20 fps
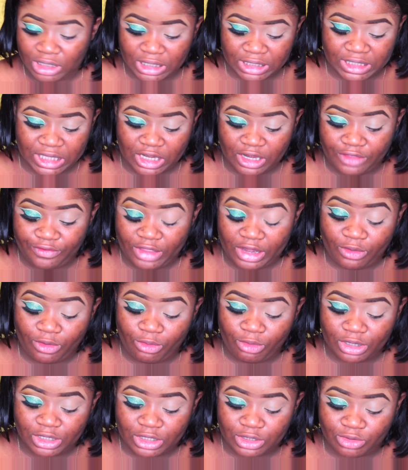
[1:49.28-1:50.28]
if
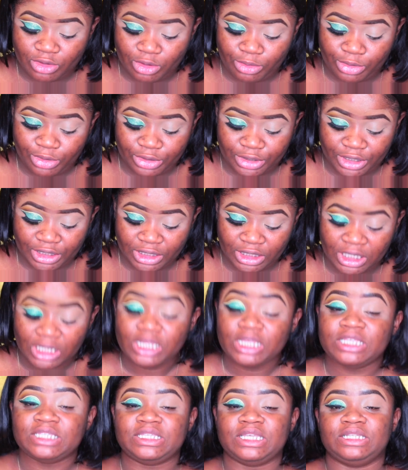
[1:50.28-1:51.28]
anyone wants to know about it.
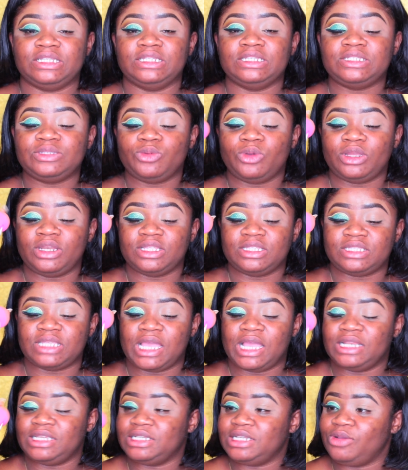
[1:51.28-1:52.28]
So this one is
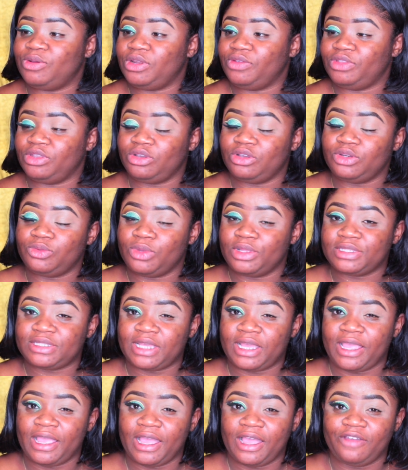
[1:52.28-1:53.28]
actually one of the good ones
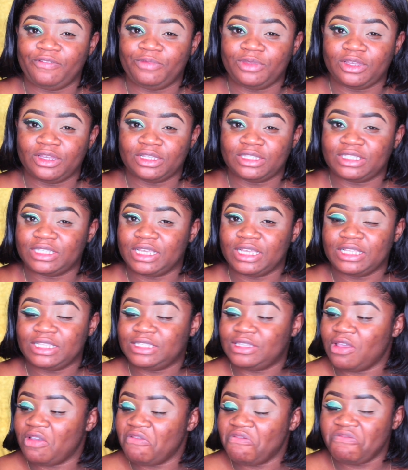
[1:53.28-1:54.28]
I have because
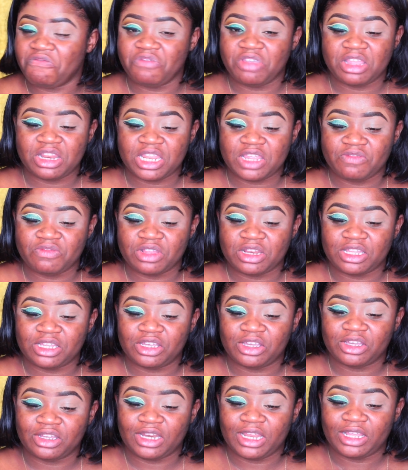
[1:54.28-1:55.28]
it's really
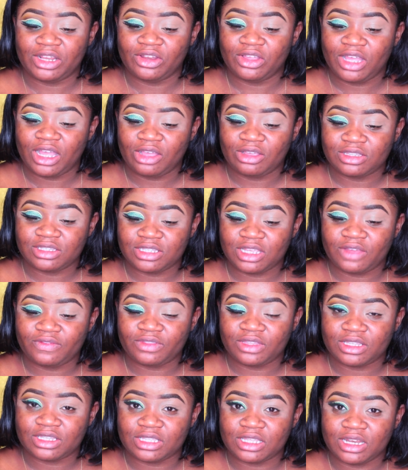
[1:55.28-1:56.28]
good. Like, look how
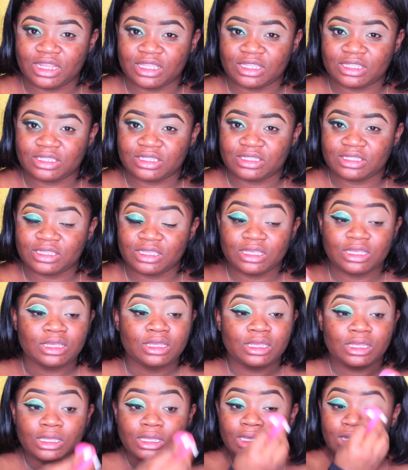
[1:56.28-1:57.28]
soft this thing is.
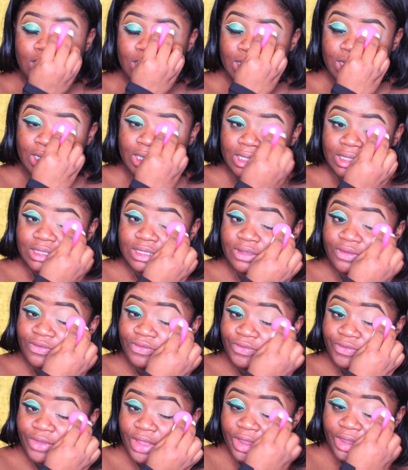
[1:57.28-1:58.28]
It's
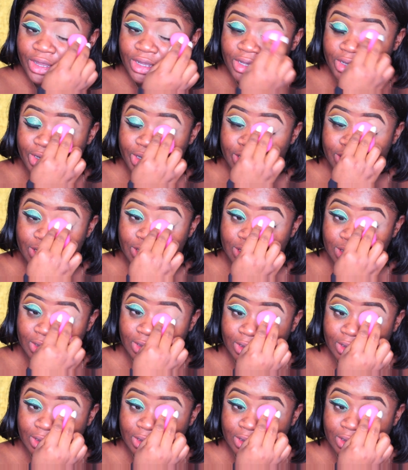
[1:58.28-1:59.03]
very good.